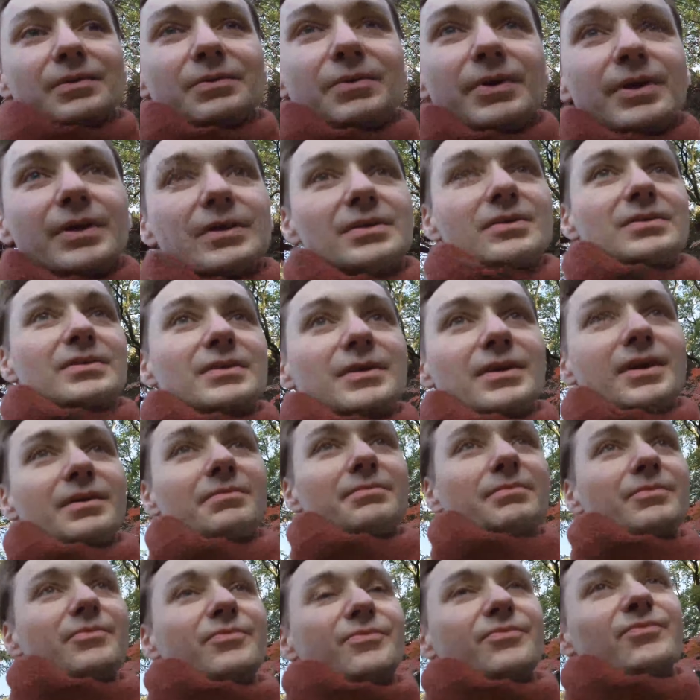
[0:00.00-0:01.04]
I wanted to
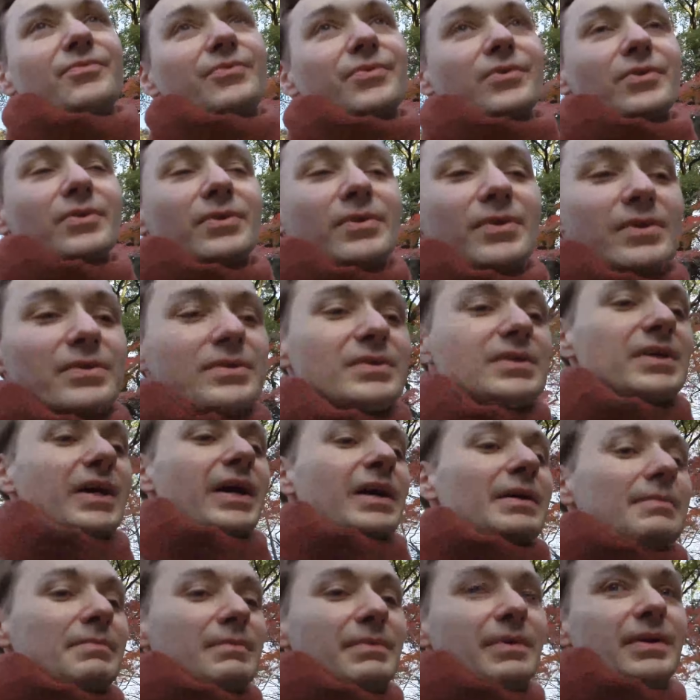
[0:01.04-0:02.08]
come for a long
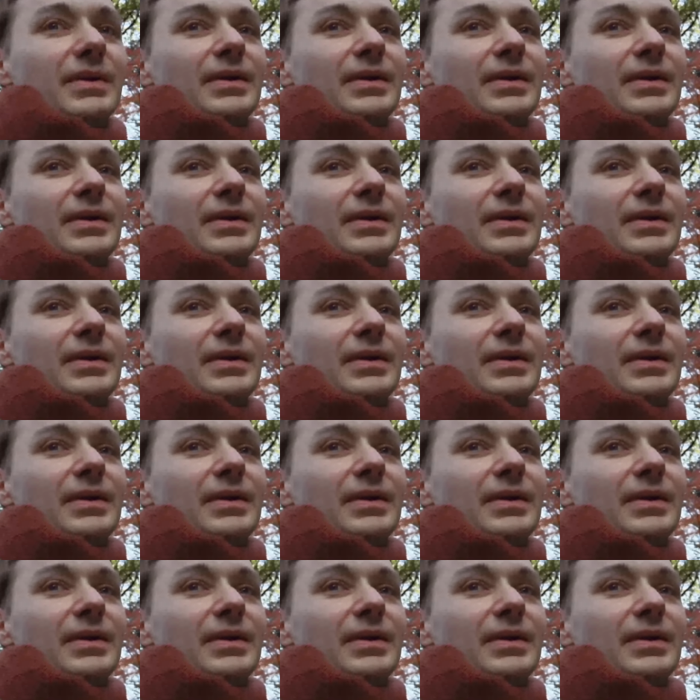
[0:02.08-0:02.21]
time,